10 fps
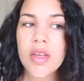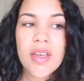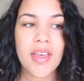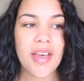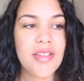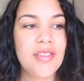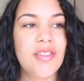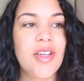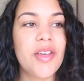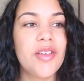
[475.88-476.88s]
Okay,
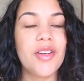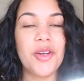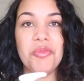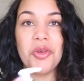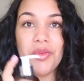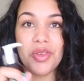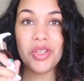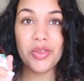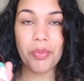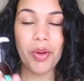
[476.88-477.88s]
so I'm not even
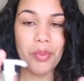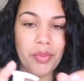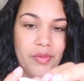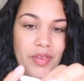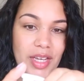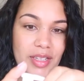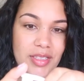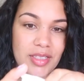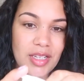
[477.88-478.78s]
going to use a pump of this.